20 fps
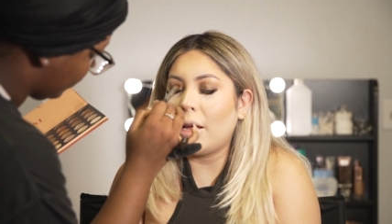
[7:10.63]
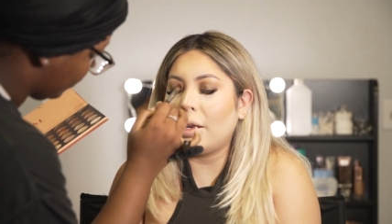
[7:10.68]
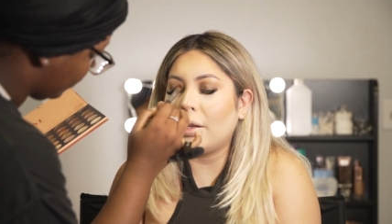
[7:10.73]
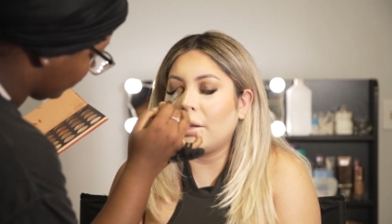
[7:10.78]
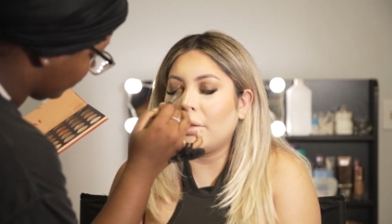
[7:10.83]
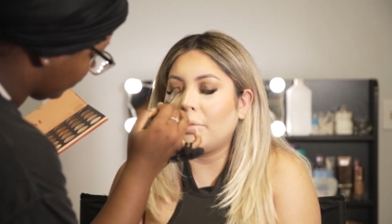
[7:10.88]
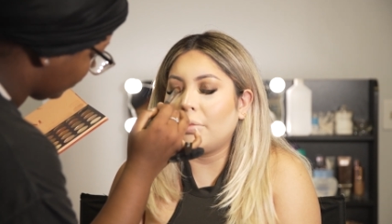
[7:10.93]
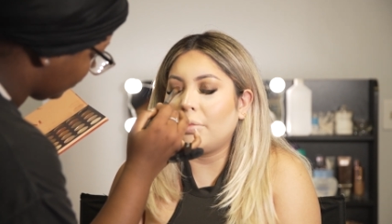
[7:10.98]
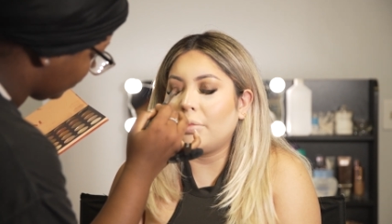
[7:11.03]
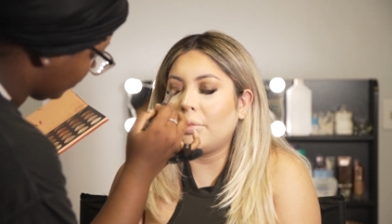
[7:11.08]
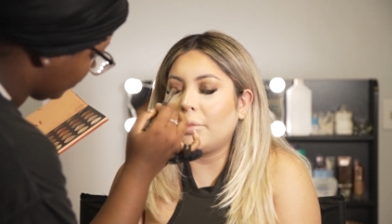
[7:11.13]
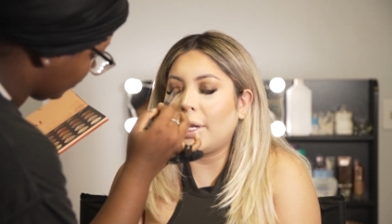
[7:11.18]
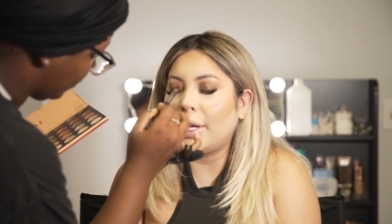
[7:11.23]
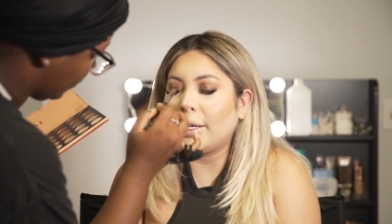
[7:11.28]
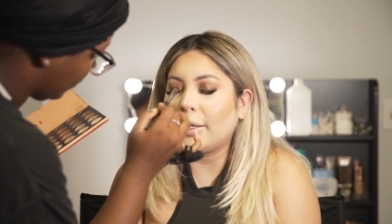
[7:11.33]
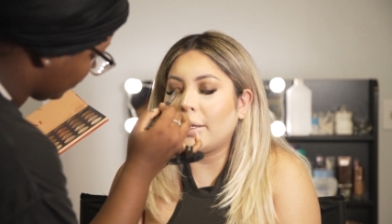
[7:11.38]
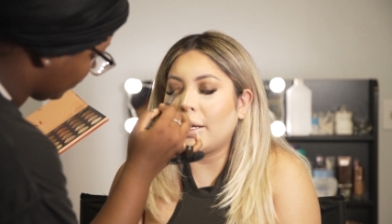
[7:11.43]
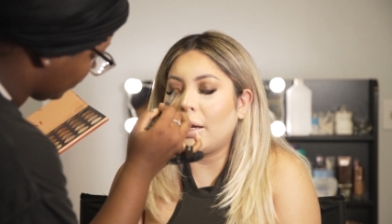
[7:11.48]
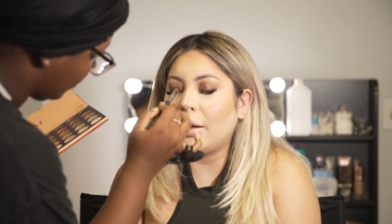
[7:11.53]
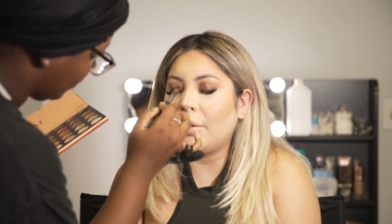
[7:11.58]
I'm just
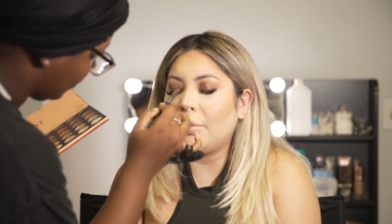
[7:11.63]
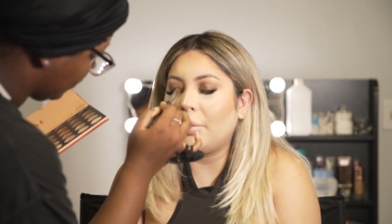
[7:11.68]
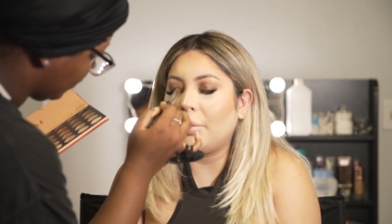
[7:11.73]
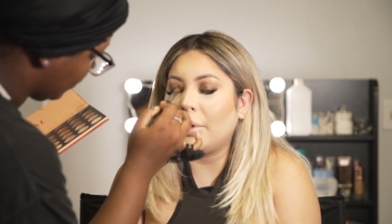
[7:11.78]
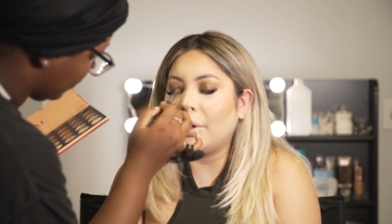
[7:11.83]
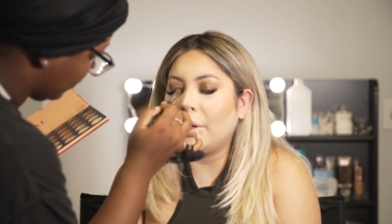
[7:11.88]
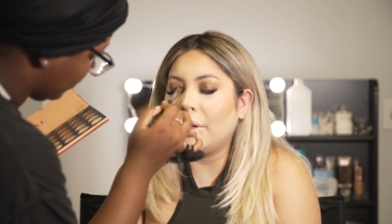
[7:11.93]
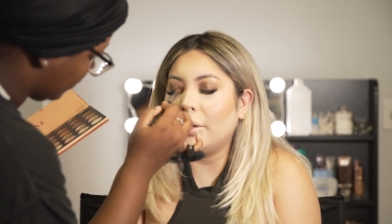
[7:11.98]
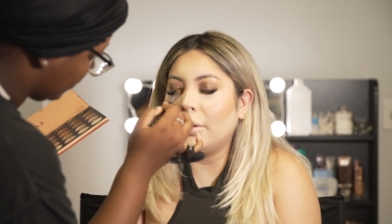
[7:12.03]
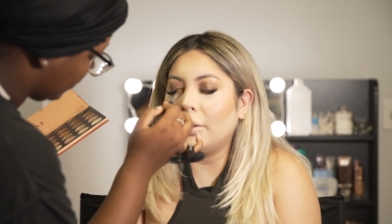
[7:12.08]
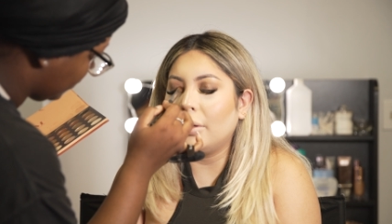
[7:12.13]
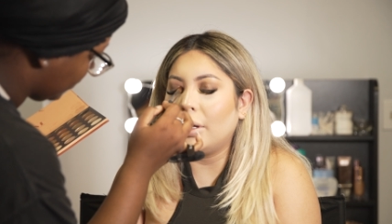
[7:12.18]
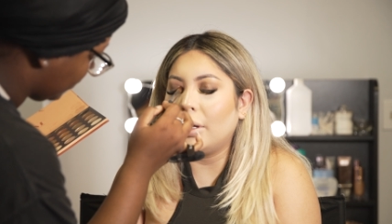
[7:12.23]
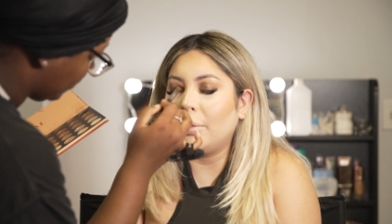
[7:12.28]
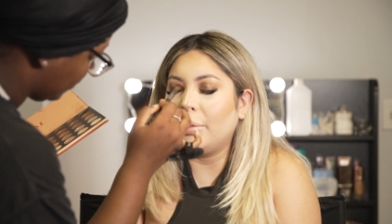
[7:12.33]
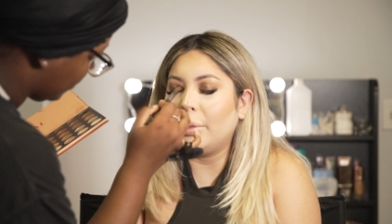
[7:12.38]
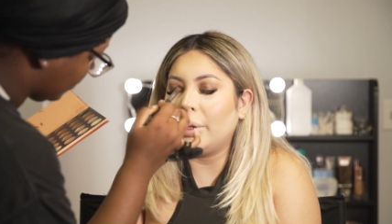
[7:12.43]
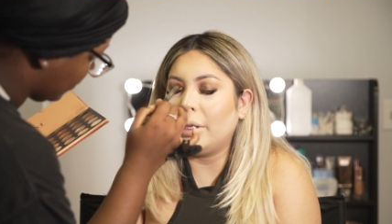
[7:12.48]
applying that to the lid.